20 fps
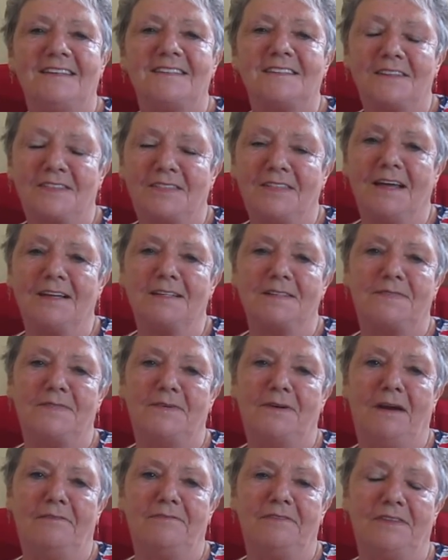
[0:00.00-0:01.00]
So thanks
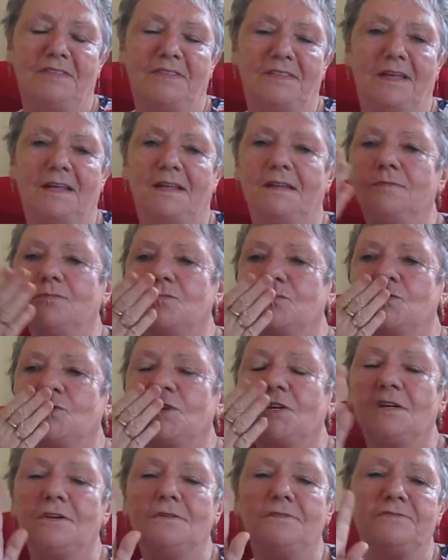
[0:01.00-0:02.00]
for everything.
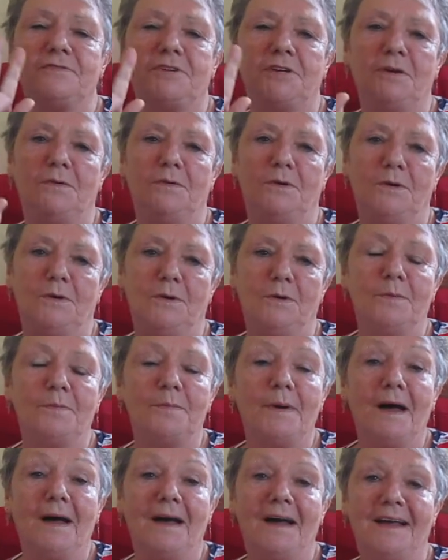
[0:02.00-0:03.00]
Love to you all.
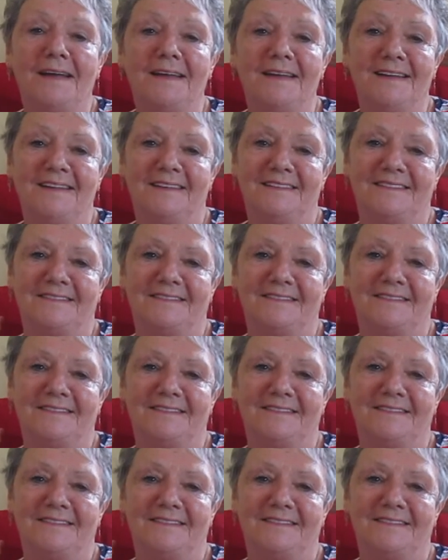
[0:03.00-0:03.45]
Bye.